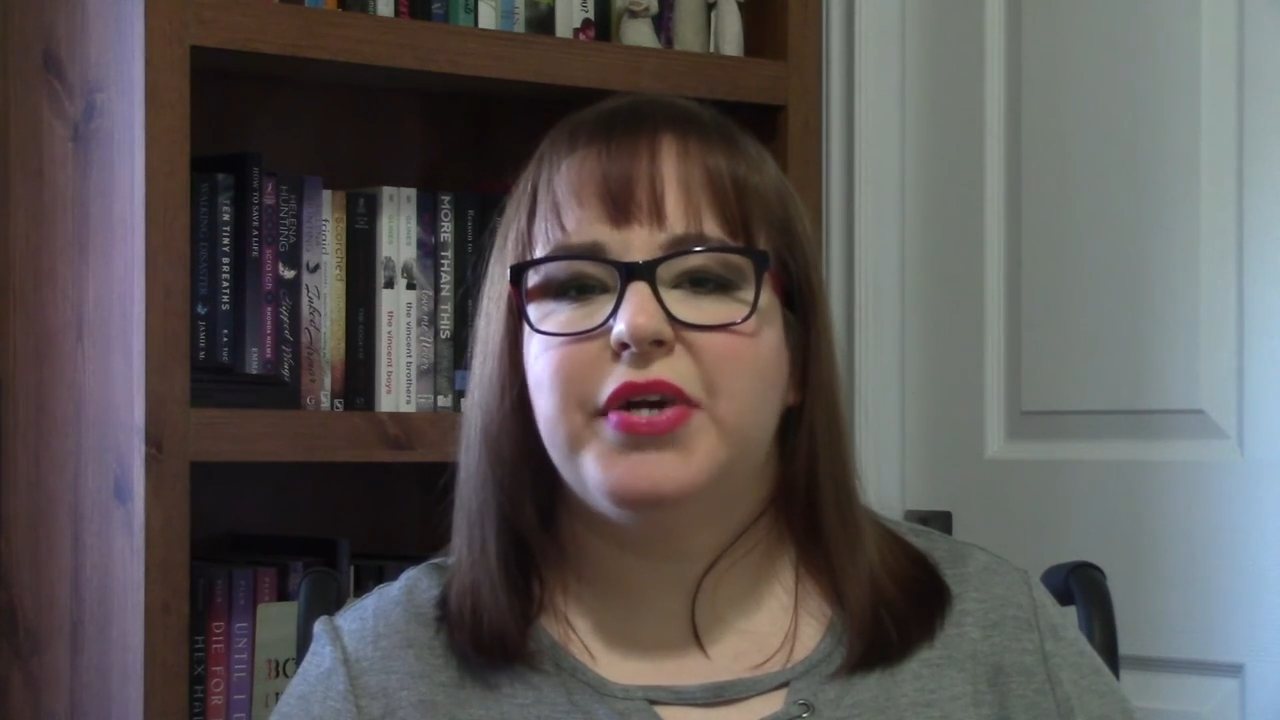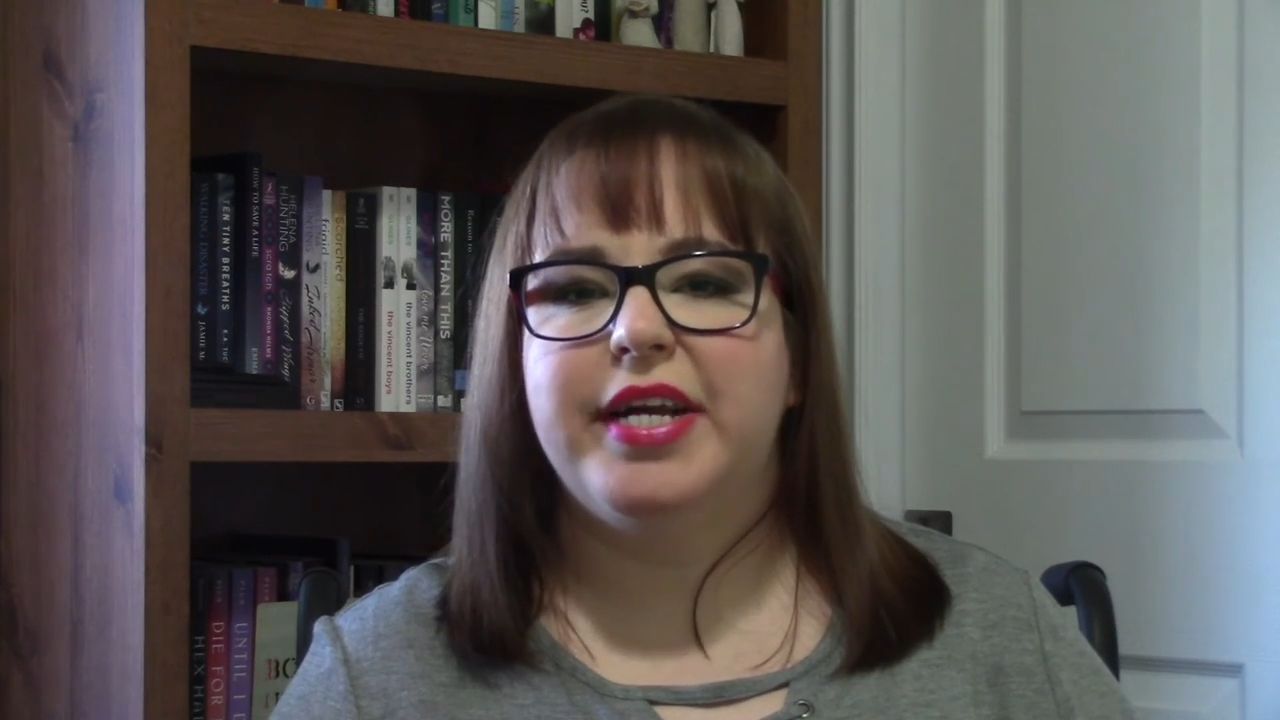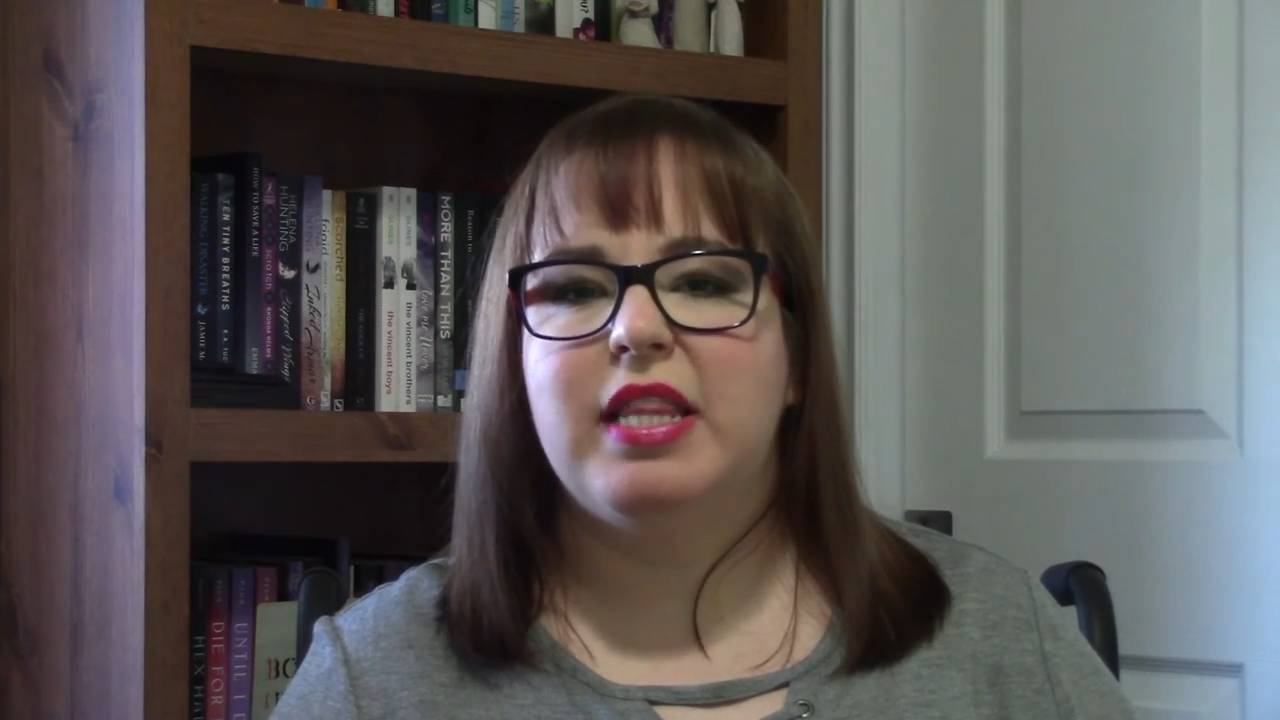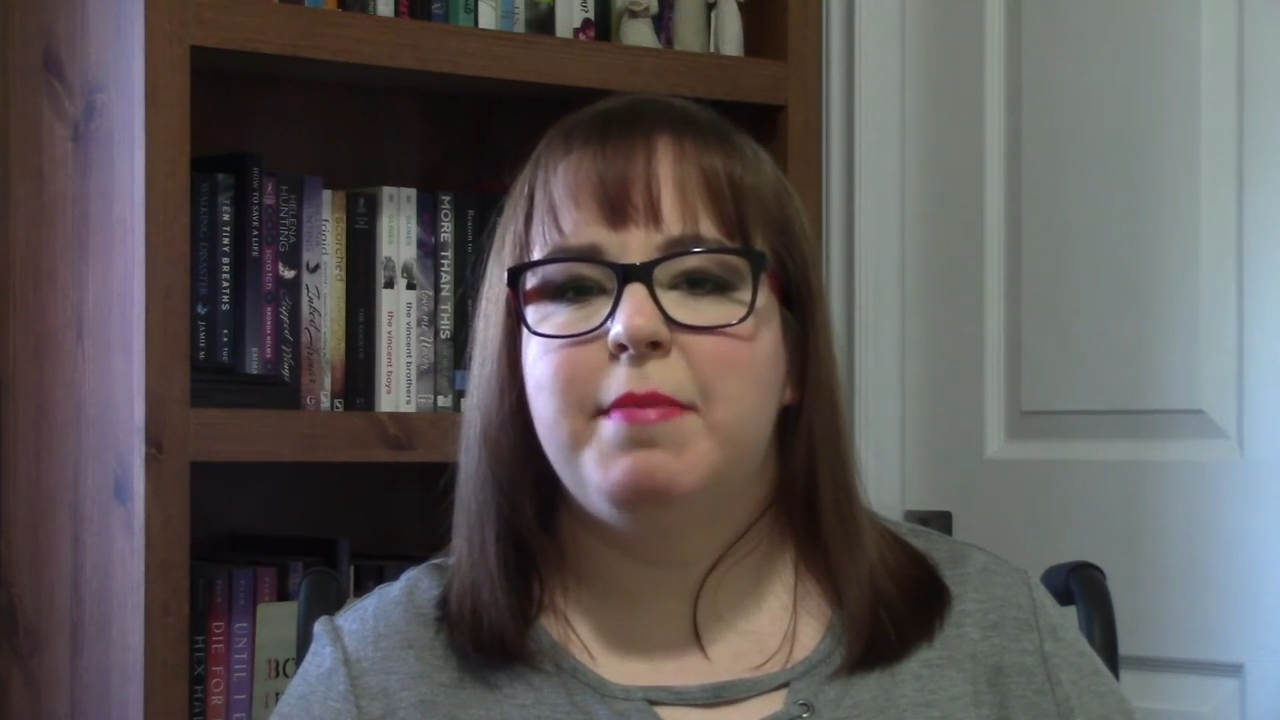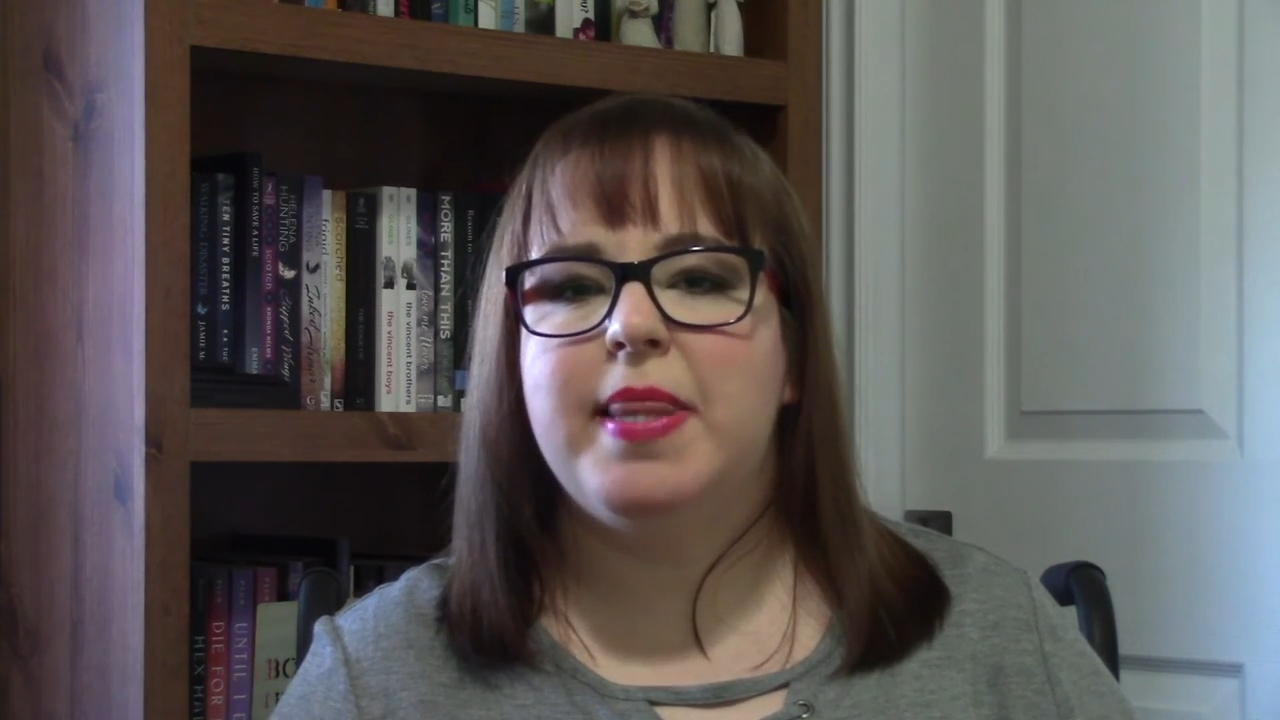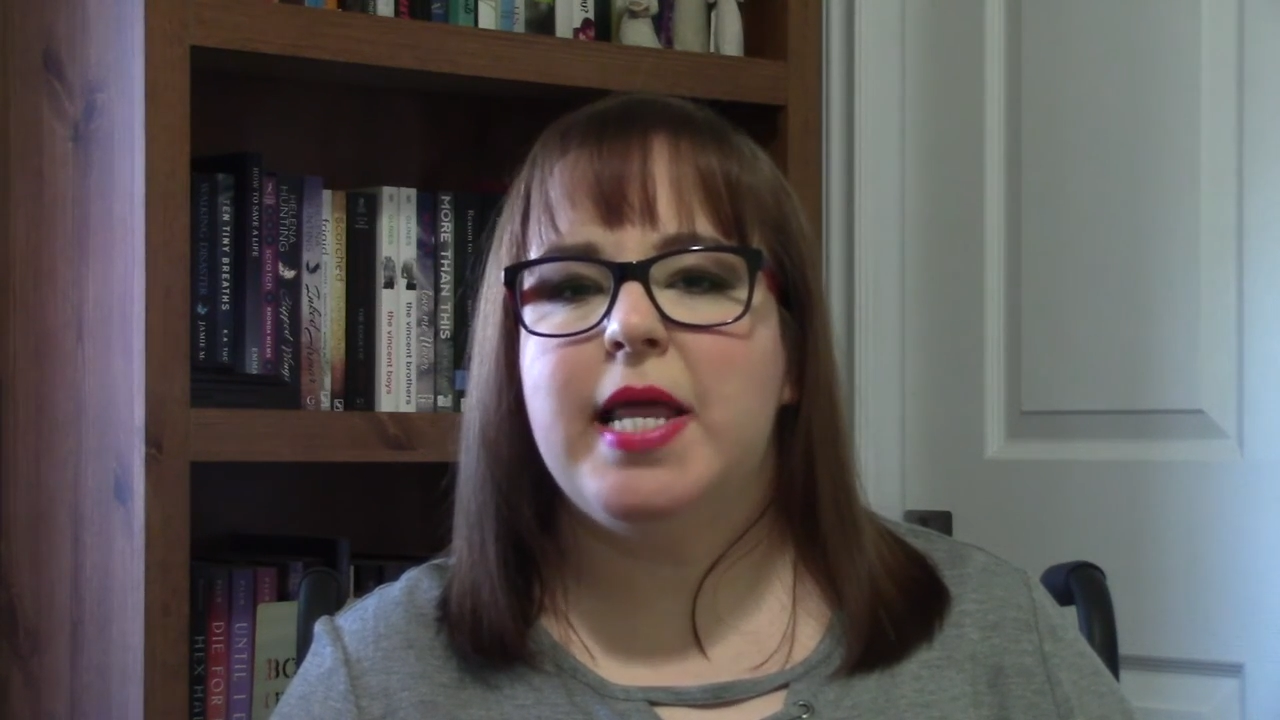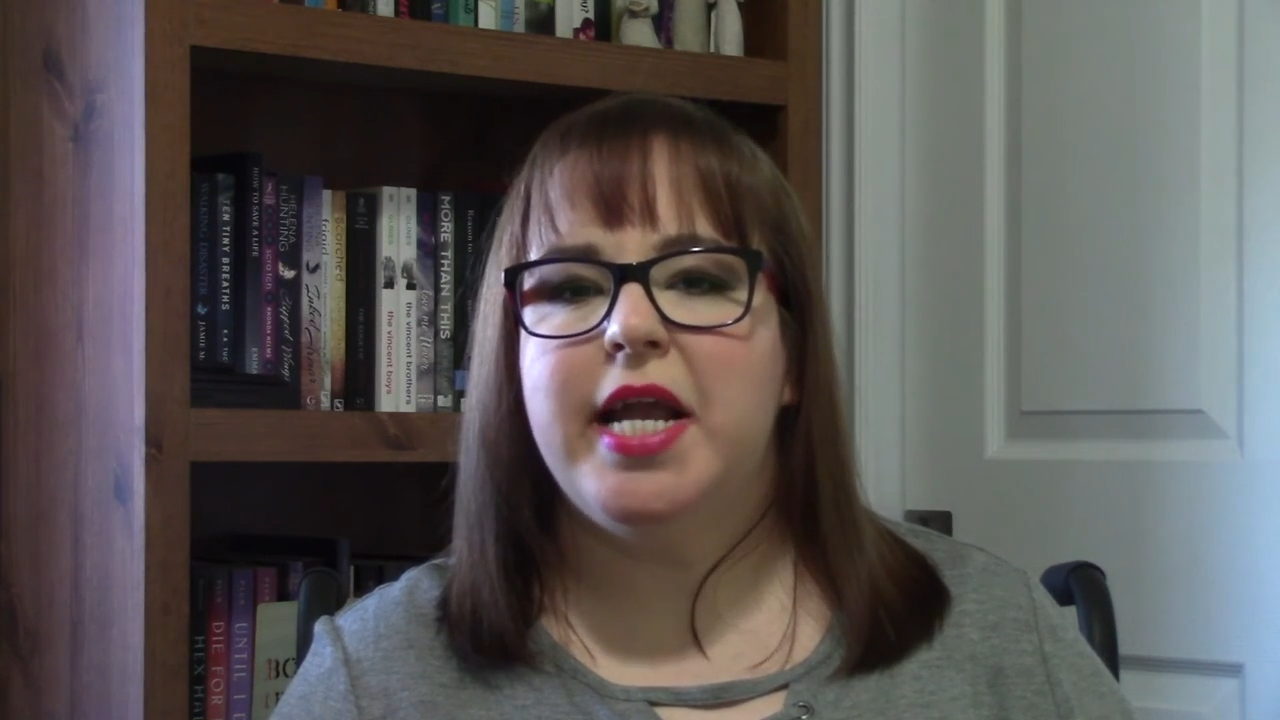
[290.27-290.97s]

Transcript: read them in the